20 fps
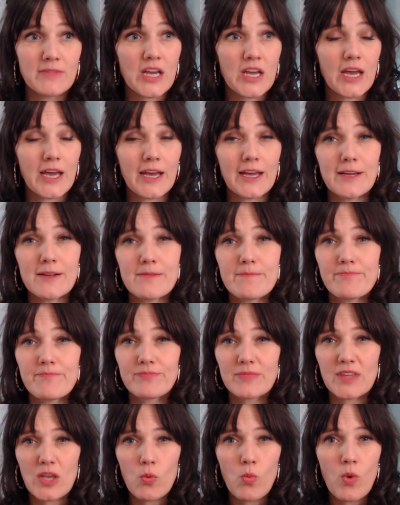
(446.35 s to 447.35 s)

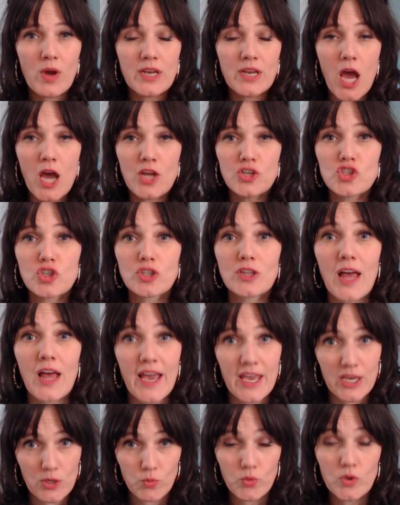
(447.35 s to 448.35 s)

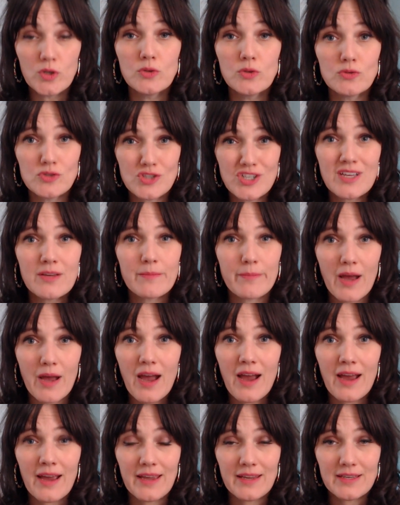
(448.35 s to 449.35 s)
underlying wound
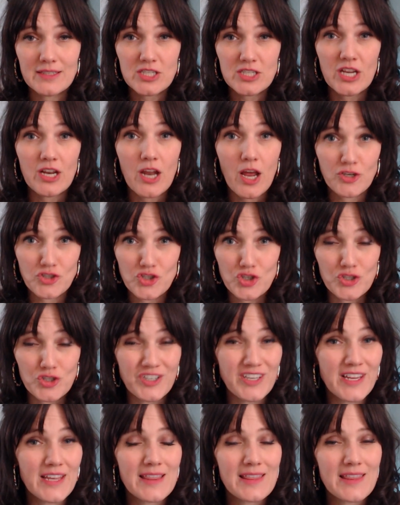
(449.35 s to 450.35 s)
behind and
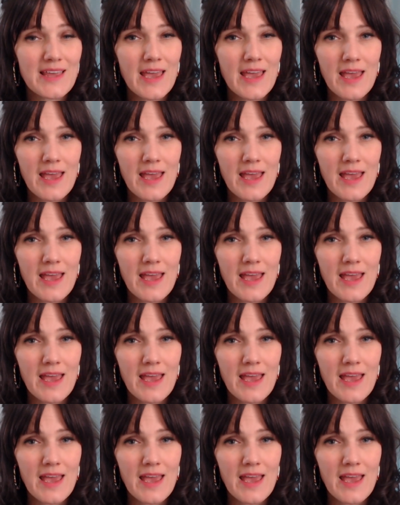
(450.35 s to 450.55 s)
underneath